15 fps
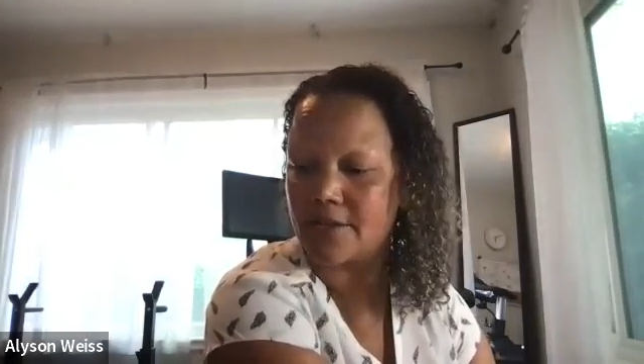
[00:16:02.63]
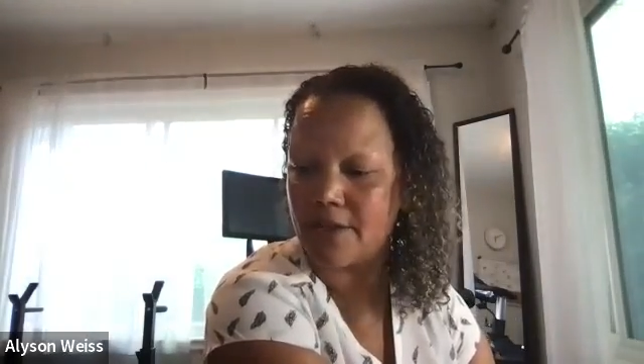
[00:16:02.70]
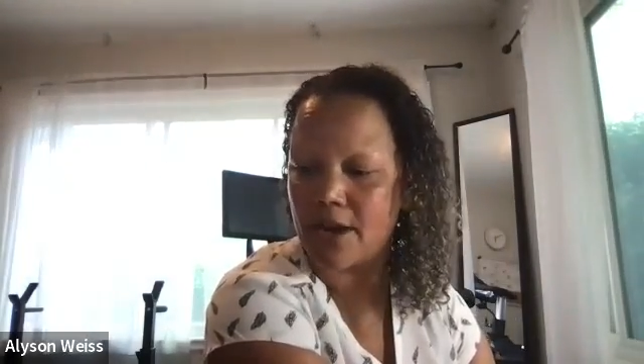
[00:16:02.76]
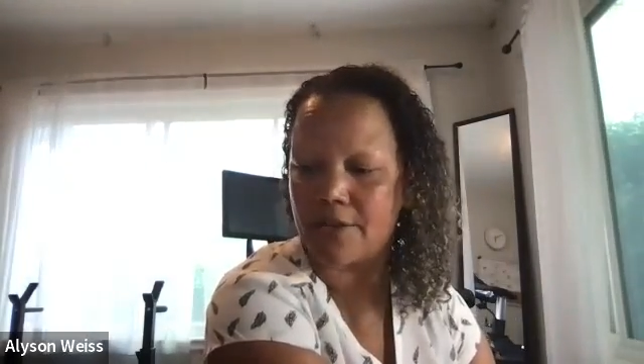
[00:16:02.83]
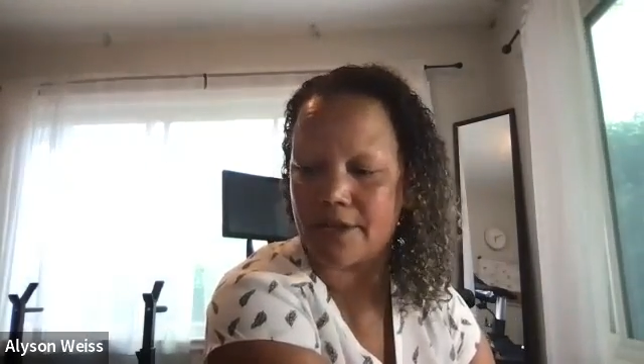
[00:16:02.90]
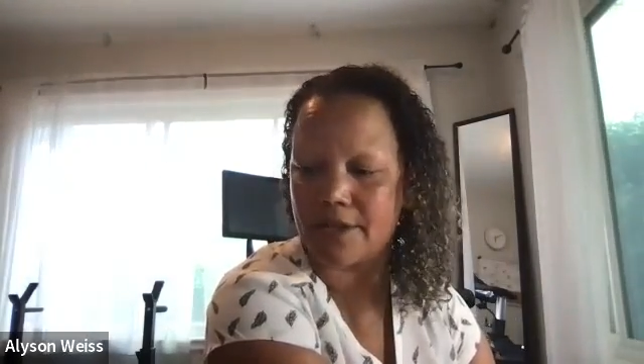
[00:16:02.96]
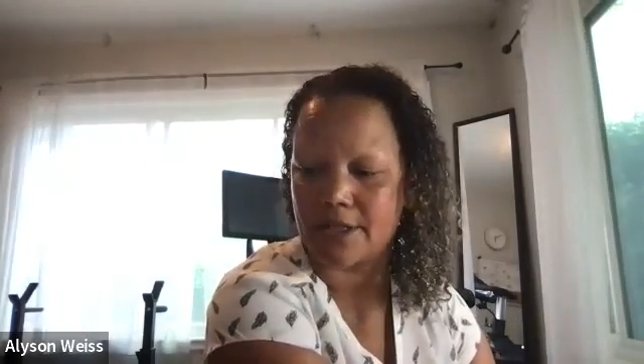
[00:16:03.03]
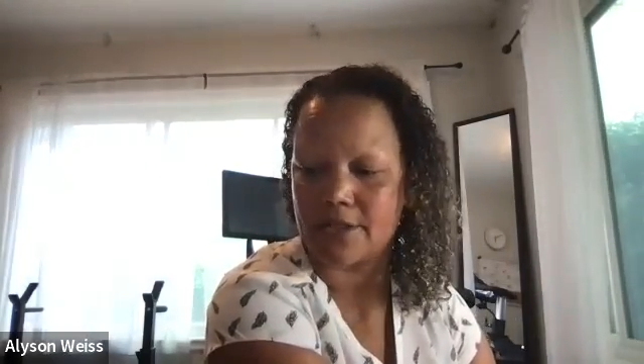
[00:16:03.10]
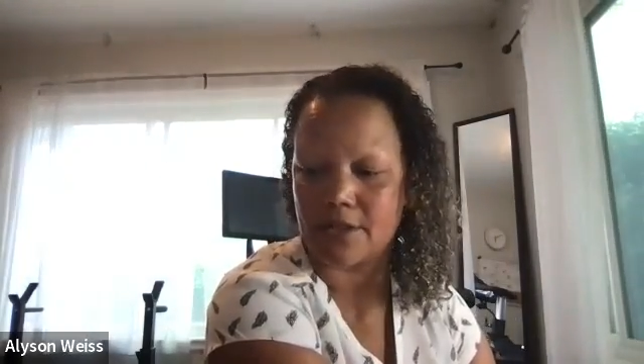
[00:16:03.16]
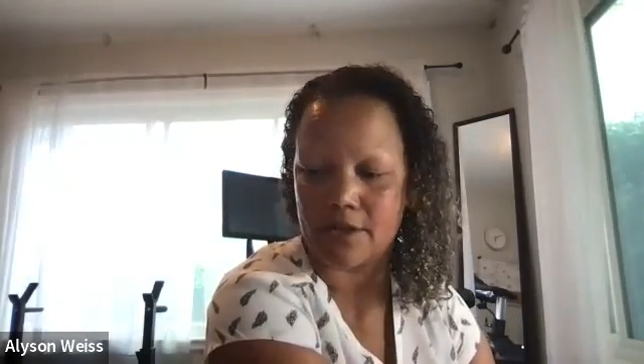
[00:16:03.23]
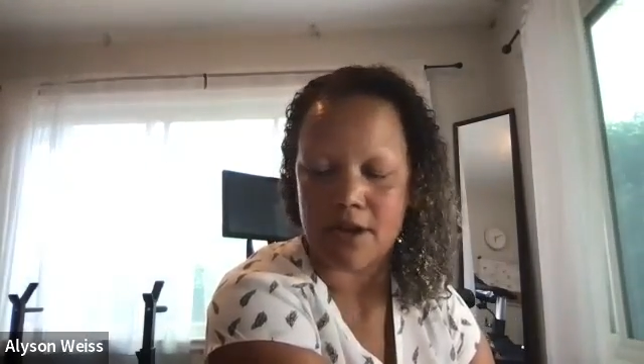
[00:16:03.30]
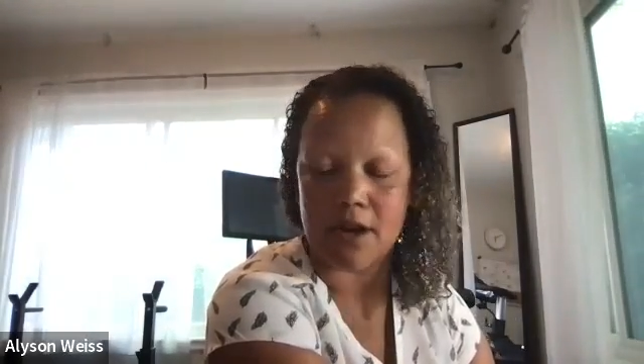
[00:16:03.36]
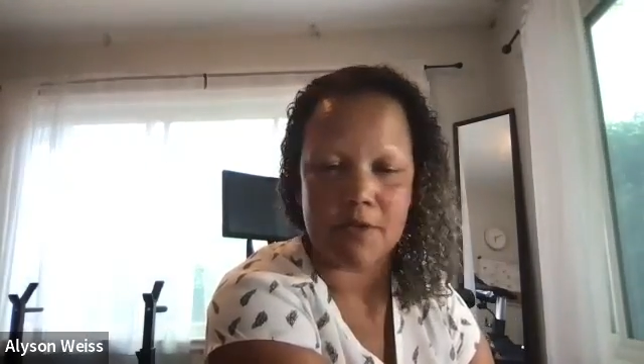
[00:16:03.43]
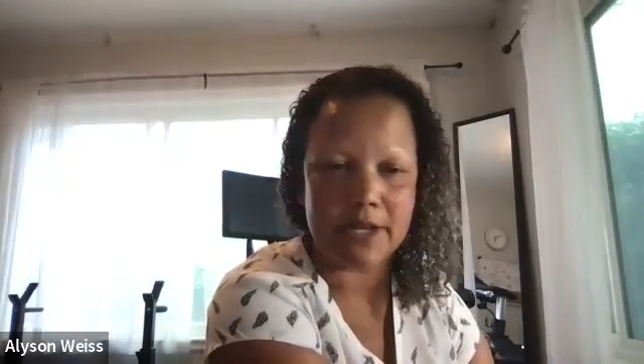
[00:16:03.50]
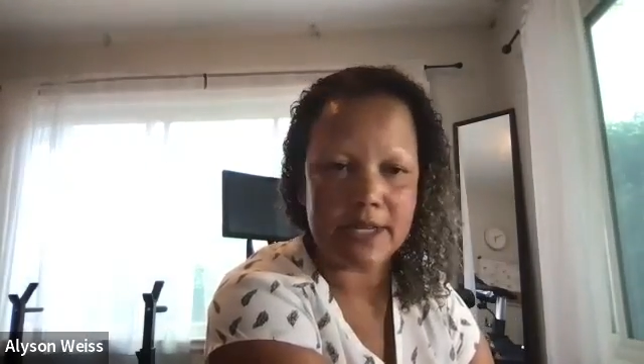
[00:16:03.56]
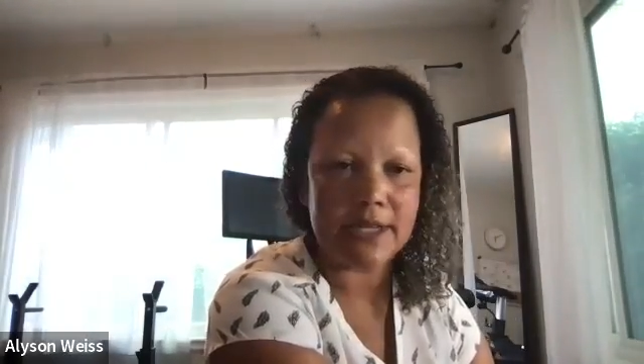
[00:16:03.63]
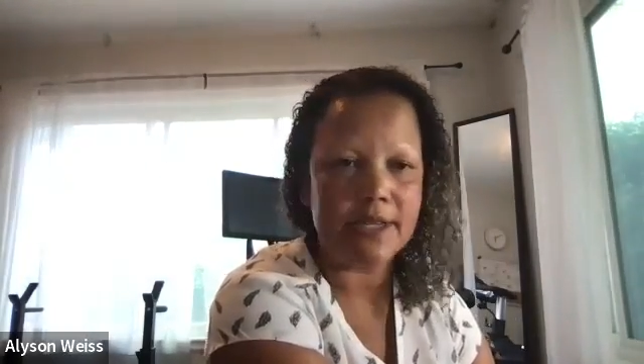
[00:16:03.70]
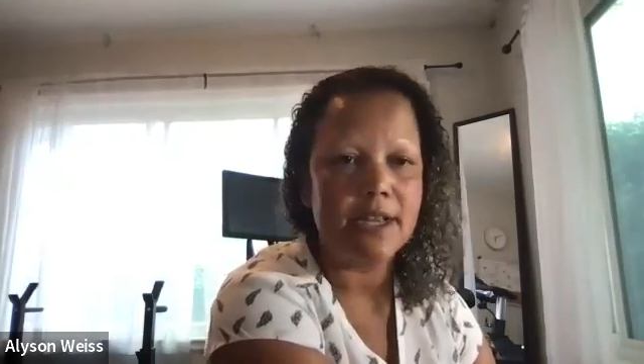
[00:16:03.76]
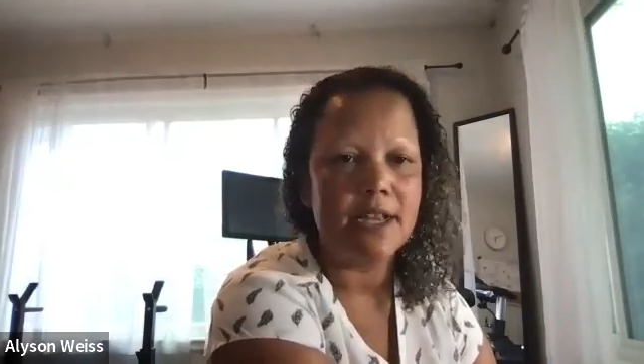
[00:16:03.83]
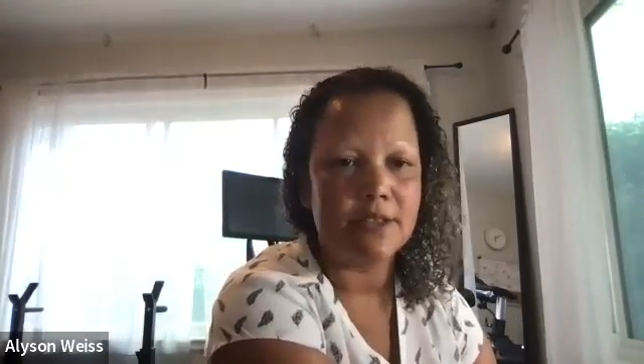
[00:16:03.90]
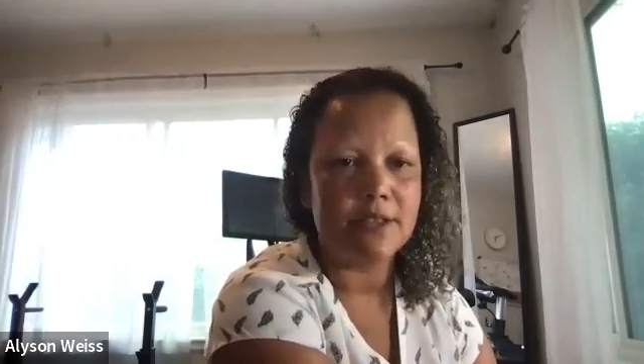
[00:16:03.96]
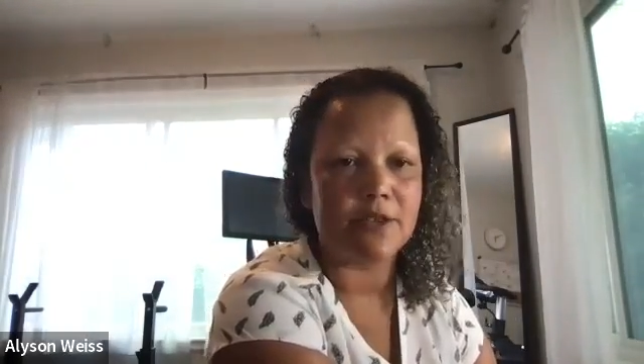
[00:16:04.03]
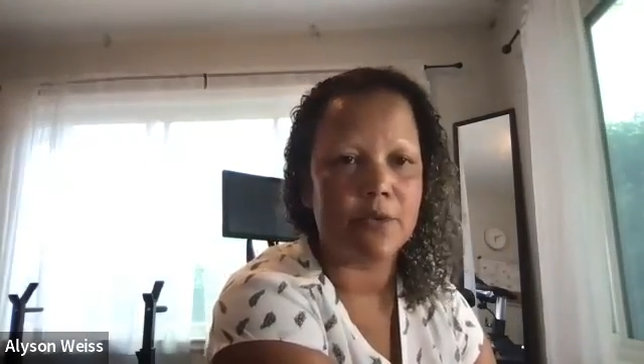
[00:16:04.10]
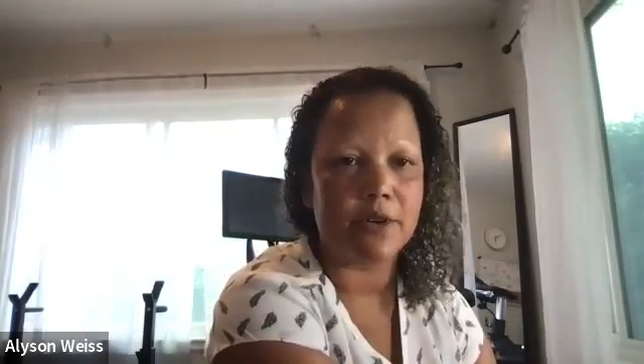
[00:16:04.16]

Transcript: of how things are going, that